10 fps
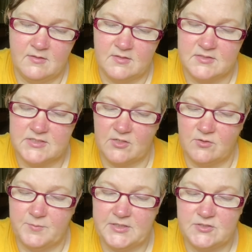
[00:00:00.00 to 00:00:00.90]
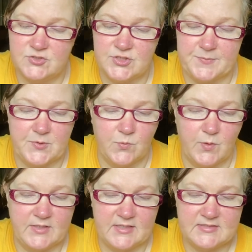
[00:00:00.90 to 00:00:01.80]
Psalm chapter
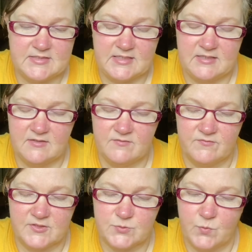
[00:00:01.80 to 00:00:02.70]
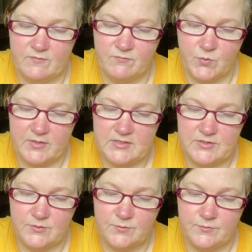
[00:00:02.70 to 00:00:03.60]
119, verse
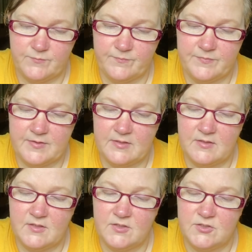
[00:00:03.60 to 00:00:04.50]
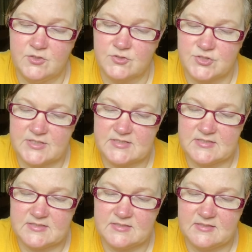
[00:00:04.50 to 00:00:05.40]
142. Your
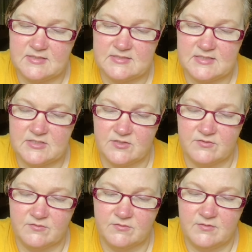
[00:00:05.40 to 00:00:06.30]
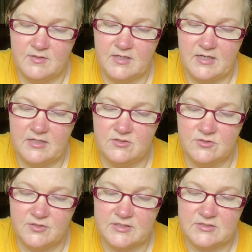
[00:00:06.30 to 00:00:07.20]
justice is eternal, and
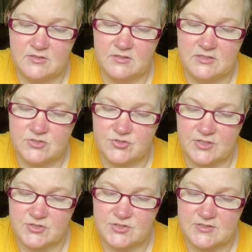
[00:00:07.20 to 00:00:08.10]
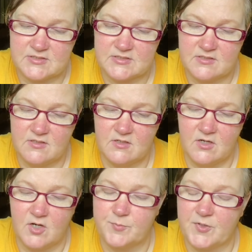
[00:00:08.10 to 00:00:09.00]
your instructions
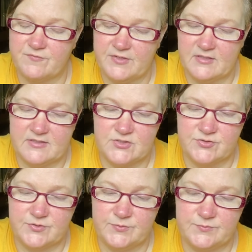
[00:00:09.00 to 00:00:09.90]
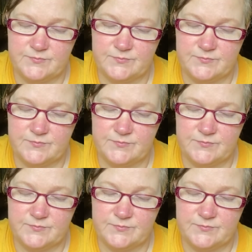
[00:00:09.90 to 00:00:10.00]
are perfectly true.